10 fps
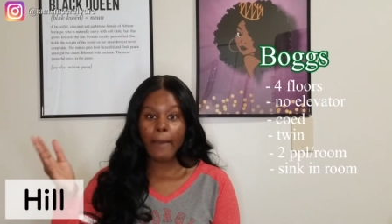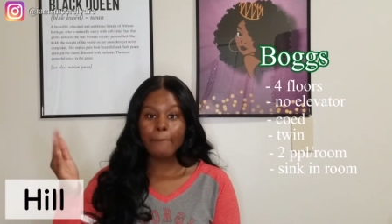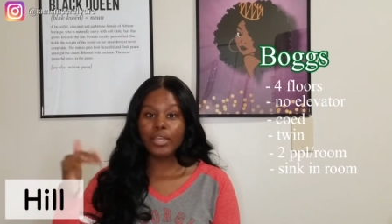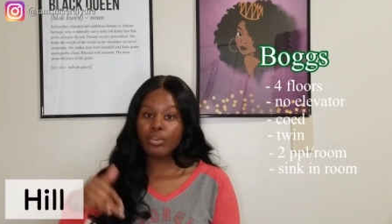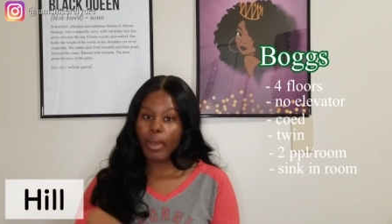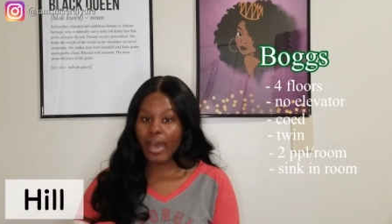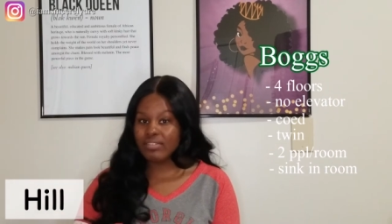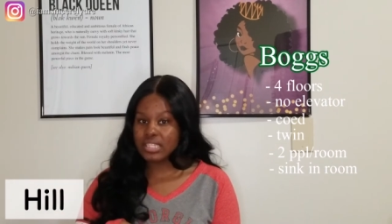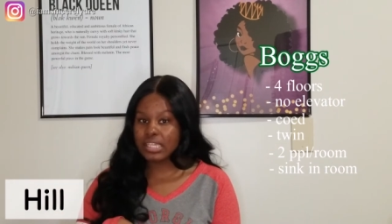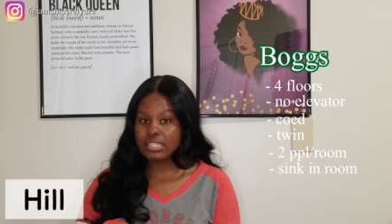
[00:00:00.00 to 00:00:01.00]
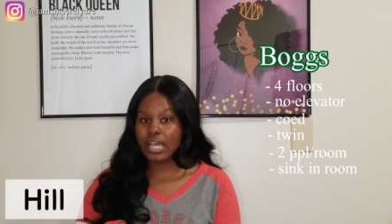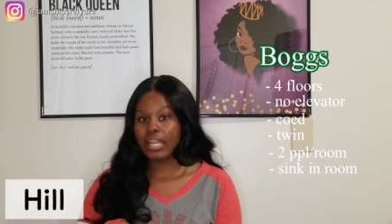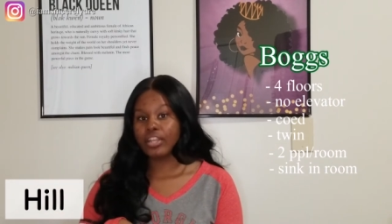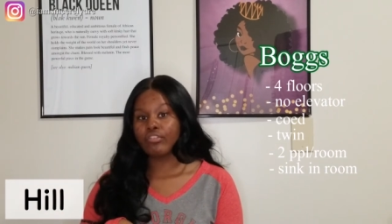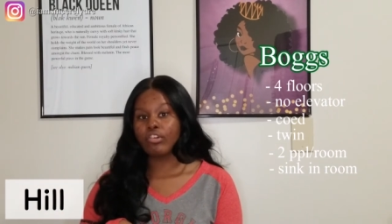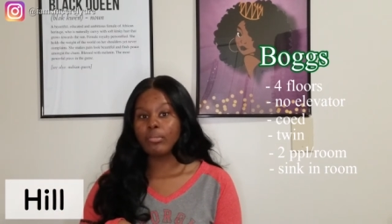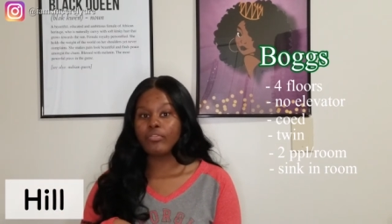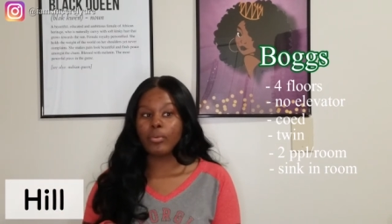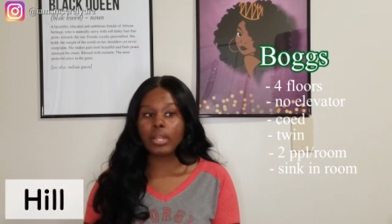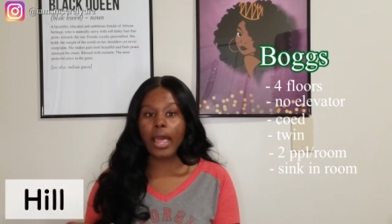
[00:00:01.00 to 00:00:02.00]
But you will have a sink inside of your room if
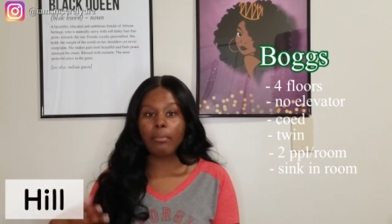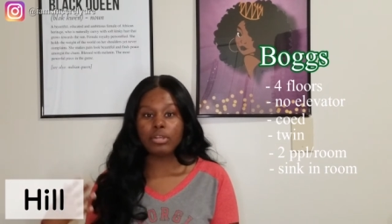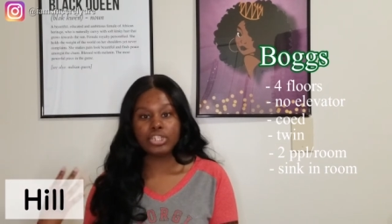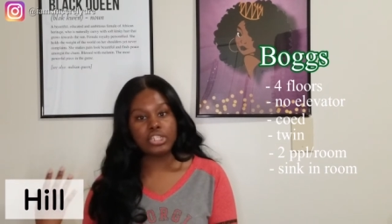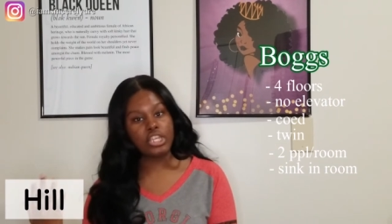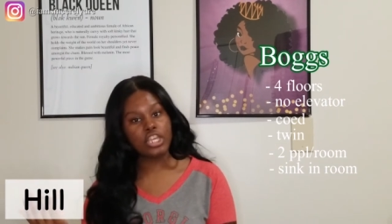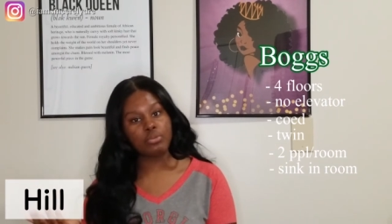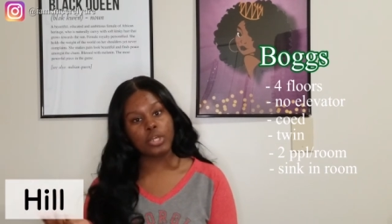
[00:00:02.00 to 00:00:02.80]
you want to like brush your teeth,